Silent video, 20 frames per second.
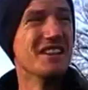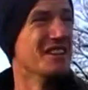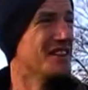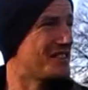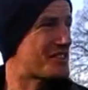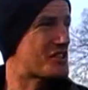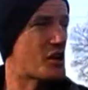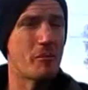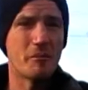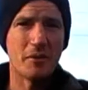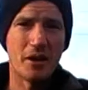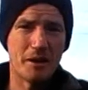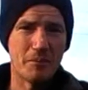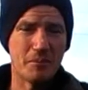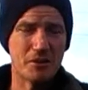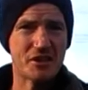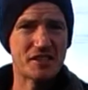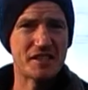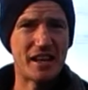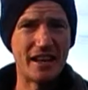Some of them
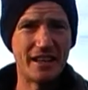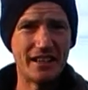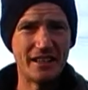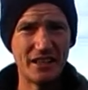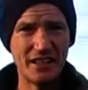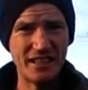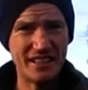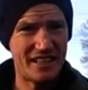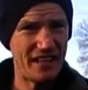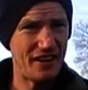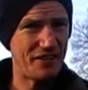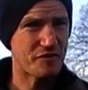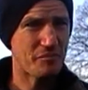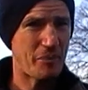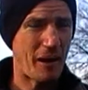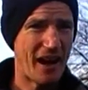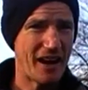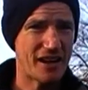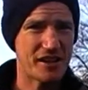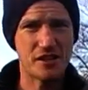are selling like gift
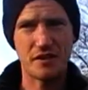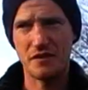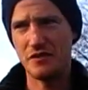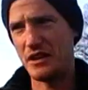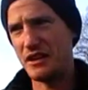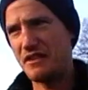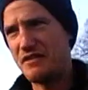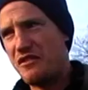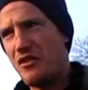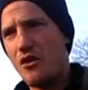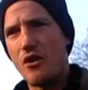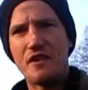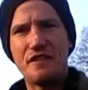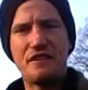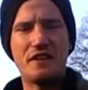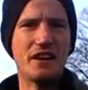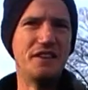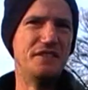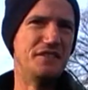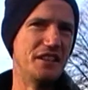packs of like 4 or
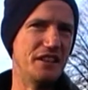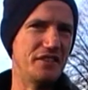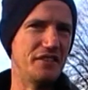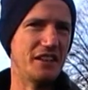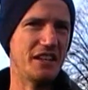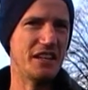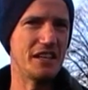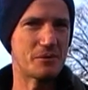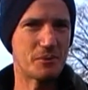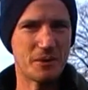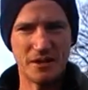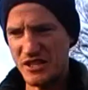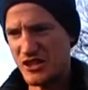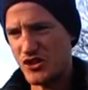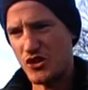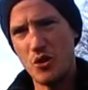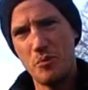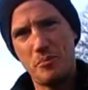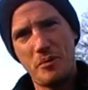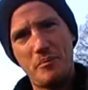5 DVDs with a
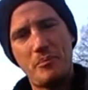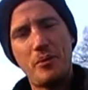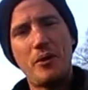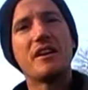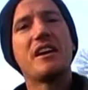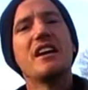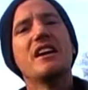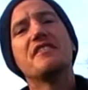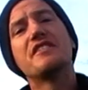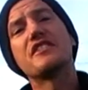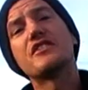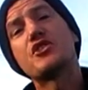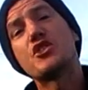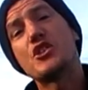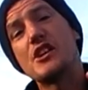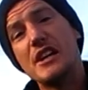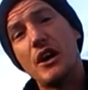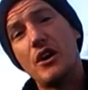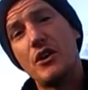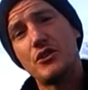stupid book for
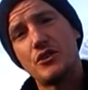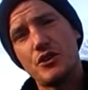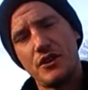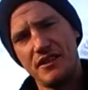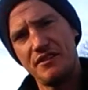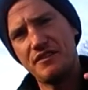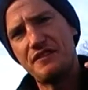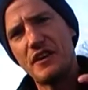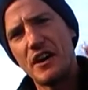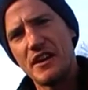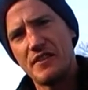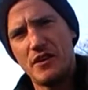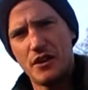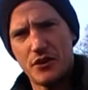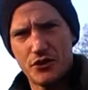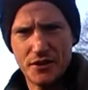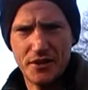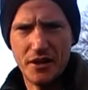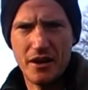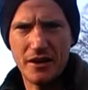$300 and
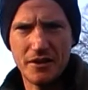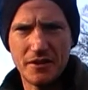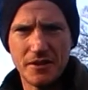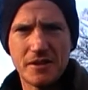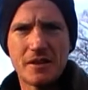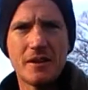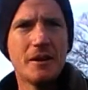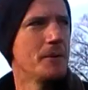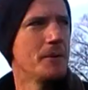$500.